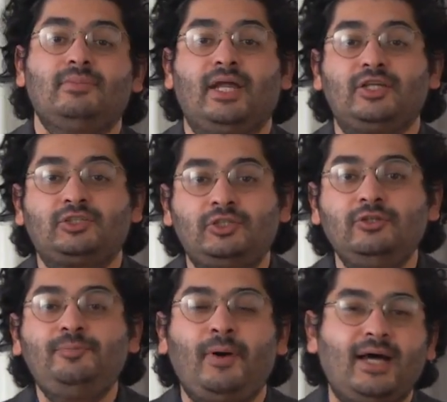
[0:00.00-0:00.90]
There's
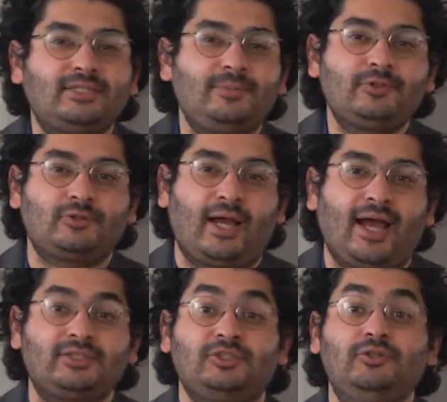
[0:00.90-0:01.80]
two possible
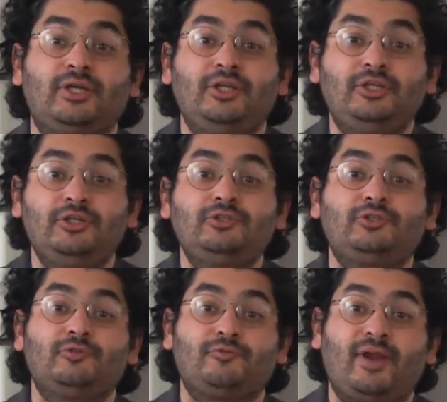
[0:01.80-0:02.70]
tracks you can use
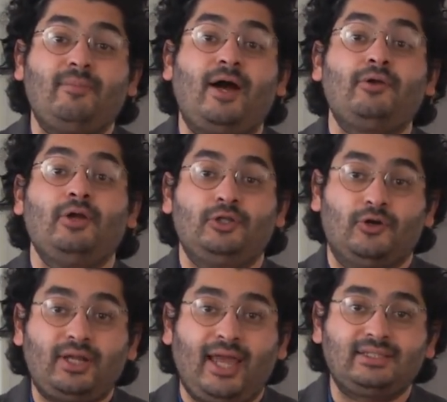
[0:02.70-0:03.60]
to frame out
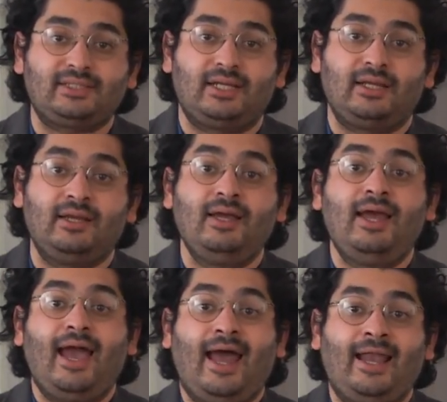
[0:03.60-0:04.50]
your case study
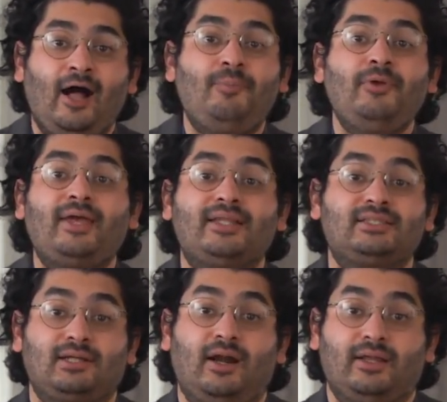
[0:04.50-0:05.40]
and help you get
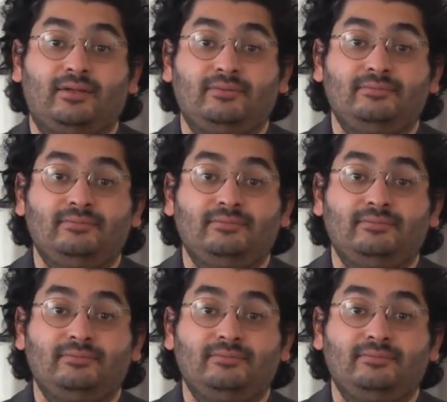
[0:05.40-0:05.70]
started.